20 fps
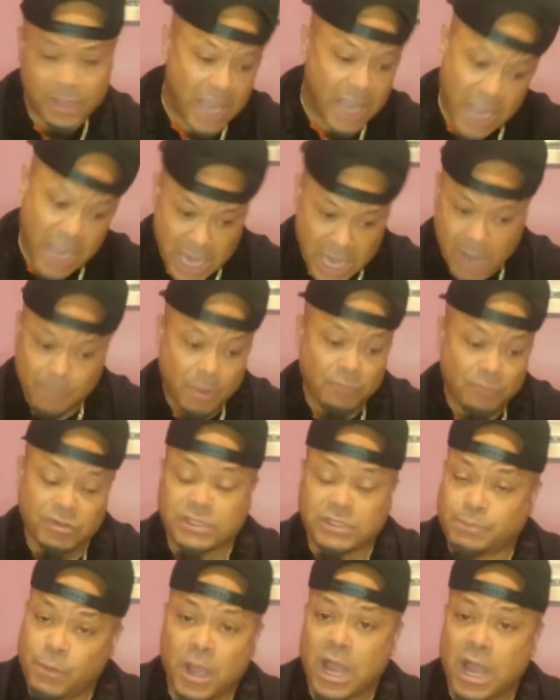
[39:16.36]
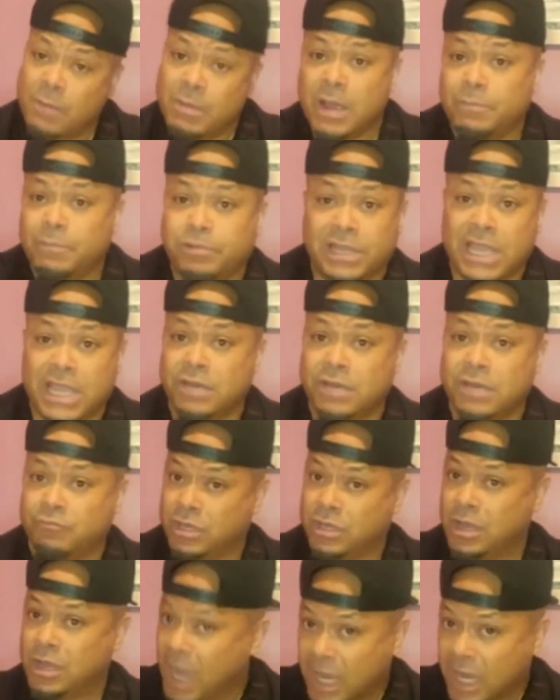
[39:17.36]
I'm gonna respond by playing it
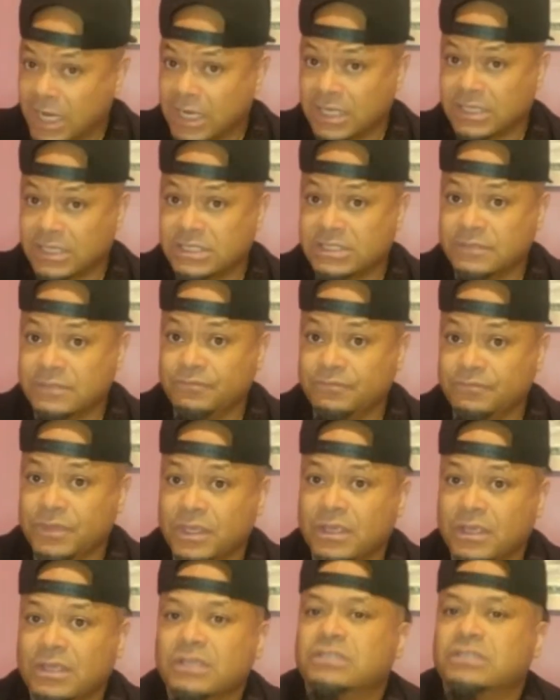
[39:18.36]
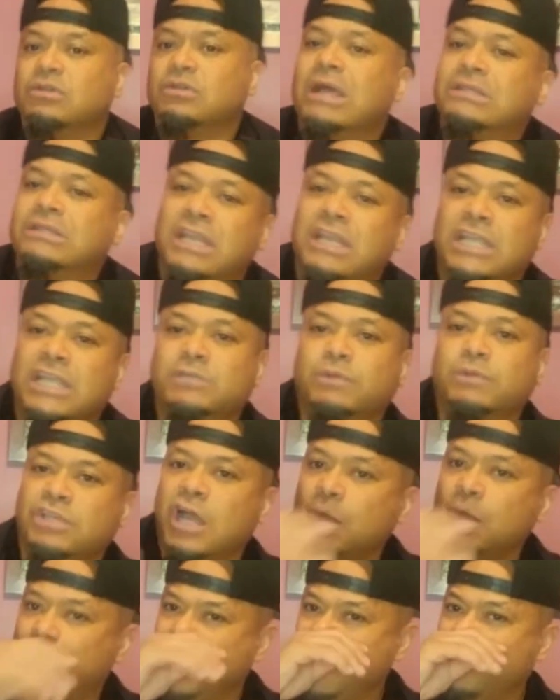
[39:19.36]
regardless. So I think that's what young
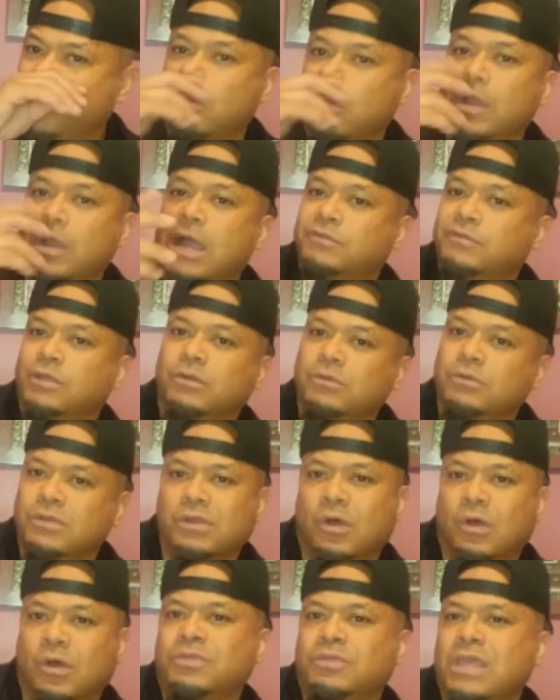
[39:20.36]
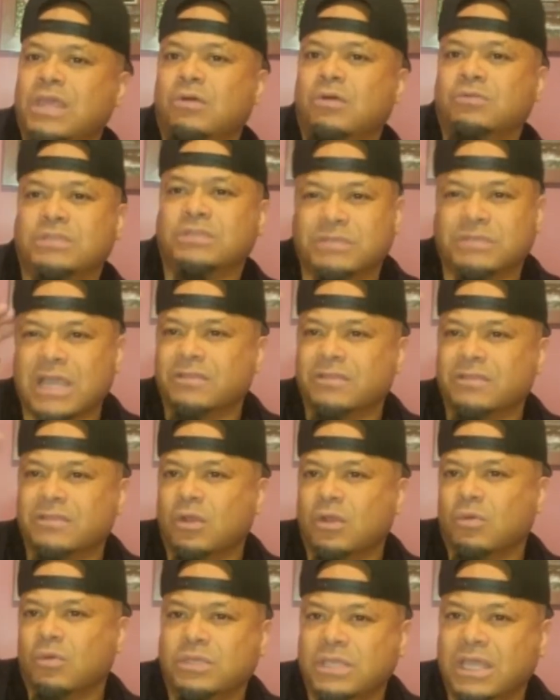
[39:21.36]
people don't have to, sometimes they
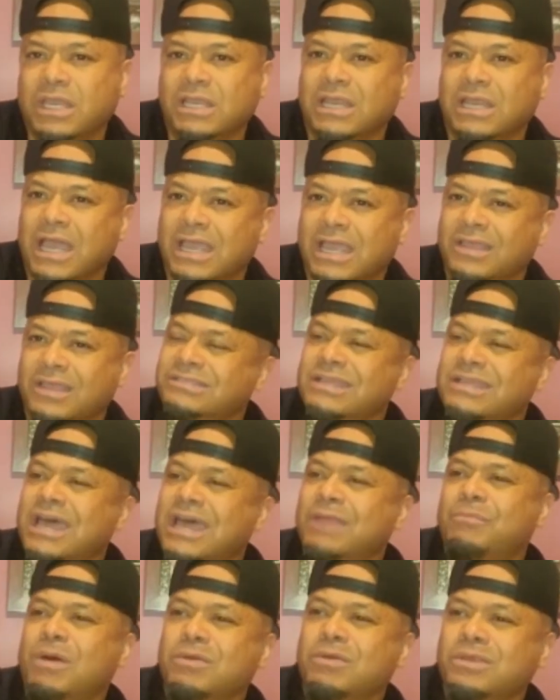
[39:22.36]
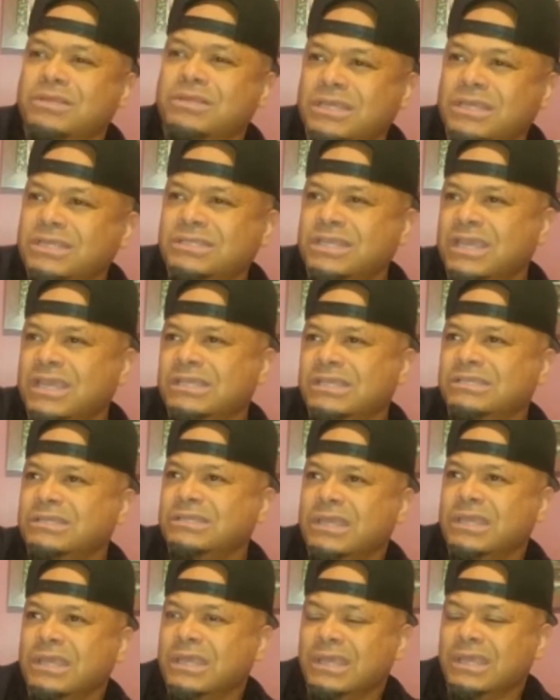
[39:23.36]
don't get it. Like, it's not about the DJs
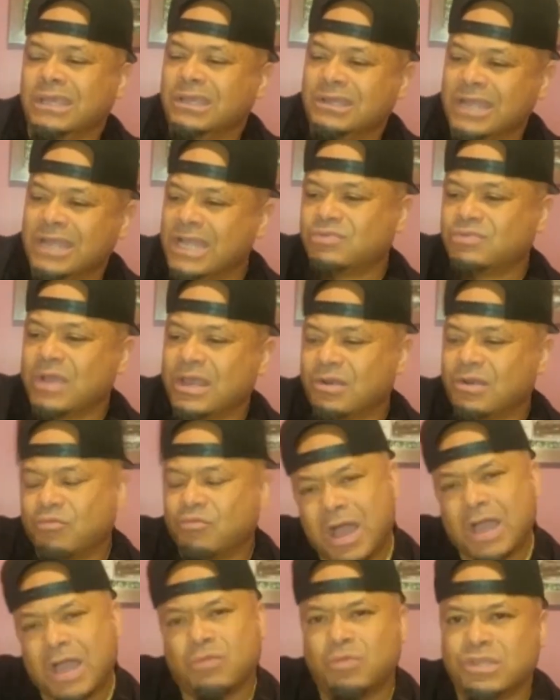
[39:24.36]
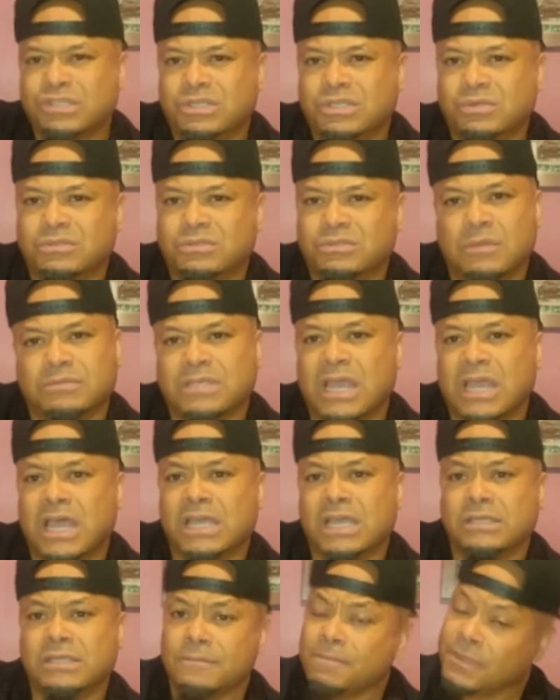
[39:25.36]
not trying to rock with you.
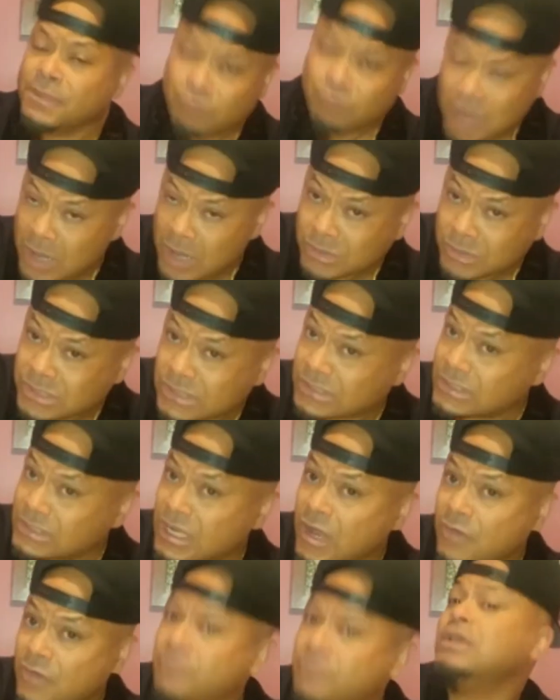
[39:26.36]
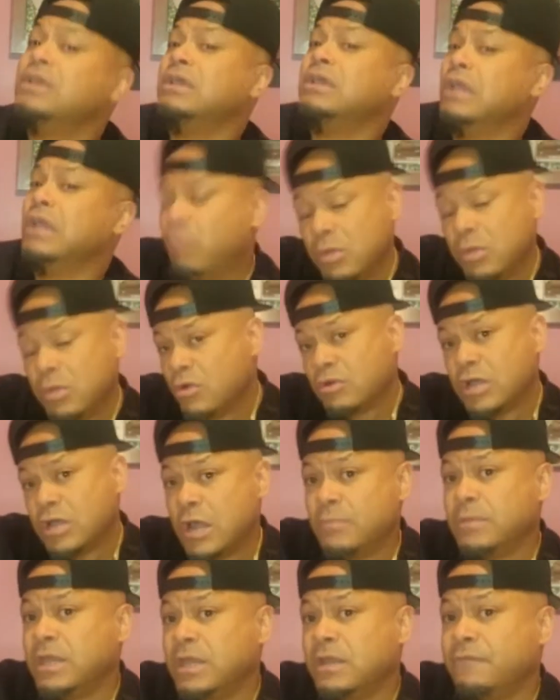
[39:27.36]
Sometimes rock with yourself, and we're gonna come
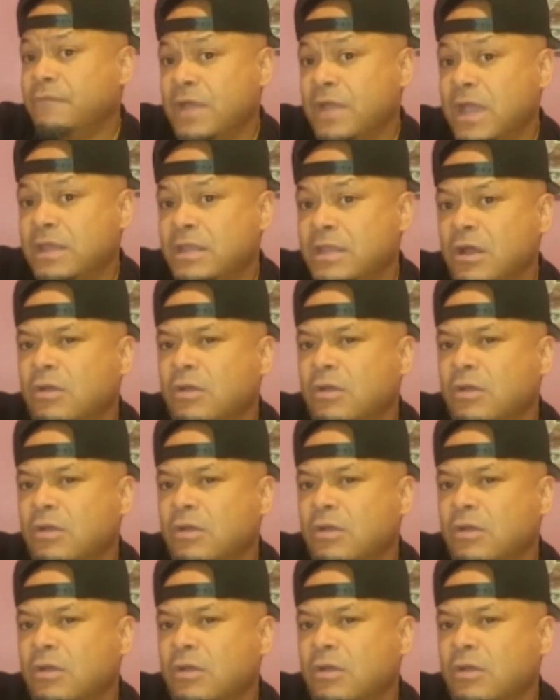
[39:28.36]
there to find out.